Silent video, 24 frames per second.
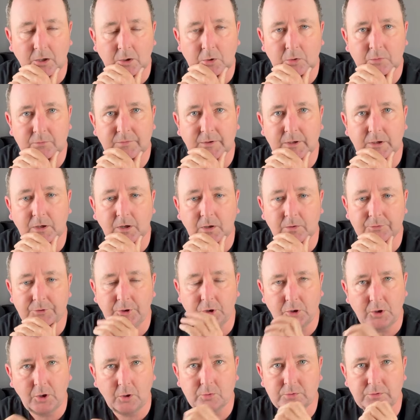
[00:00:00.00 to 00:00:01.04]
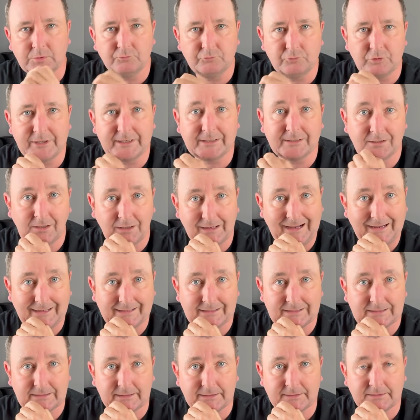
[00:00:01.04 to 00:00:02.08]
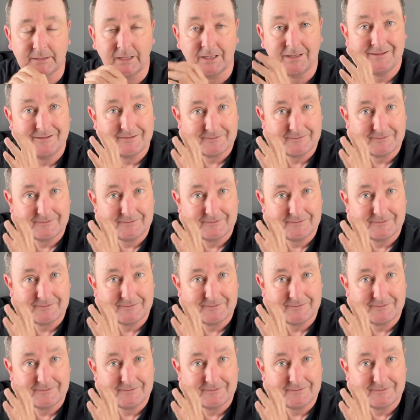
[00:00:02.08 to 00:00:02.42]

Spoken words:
over on the Golden Reel Angling